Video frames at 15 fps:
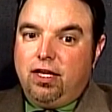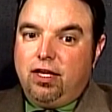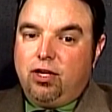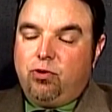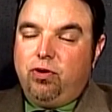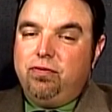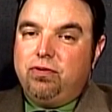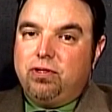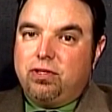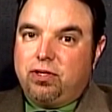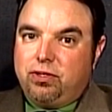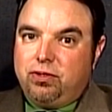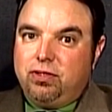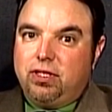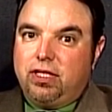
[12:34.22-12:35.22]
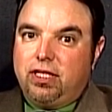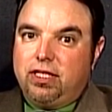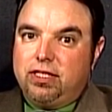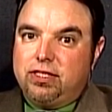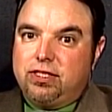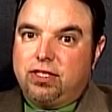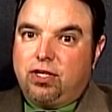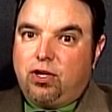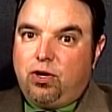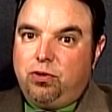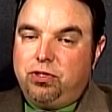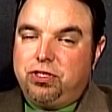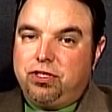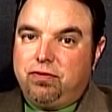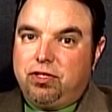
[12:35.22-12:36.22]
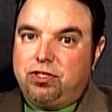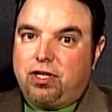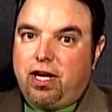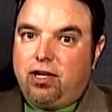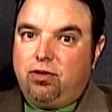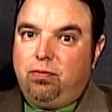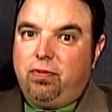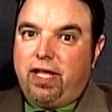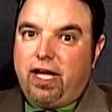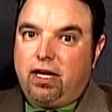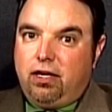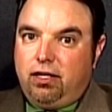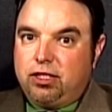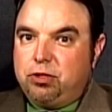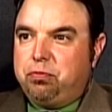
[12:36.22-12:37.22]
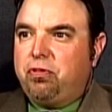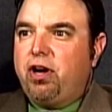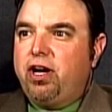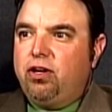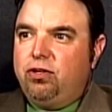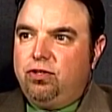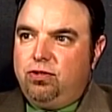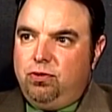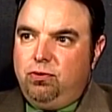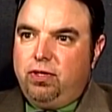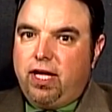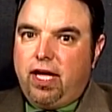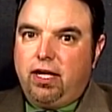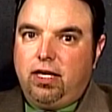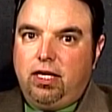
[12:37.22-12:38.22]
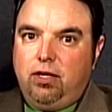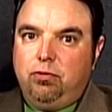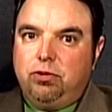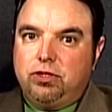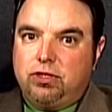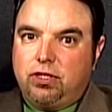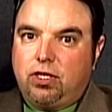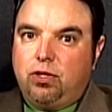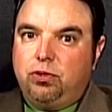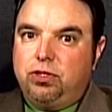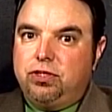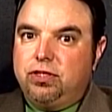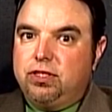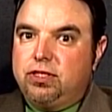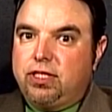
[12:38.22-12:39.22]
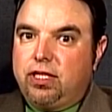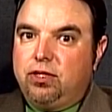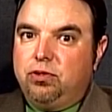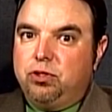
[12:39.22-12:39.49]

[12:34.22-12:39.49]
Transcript: Quenneville currently is the coach of the Chicago Blackhawks. Prior to that, he was the coach of the St.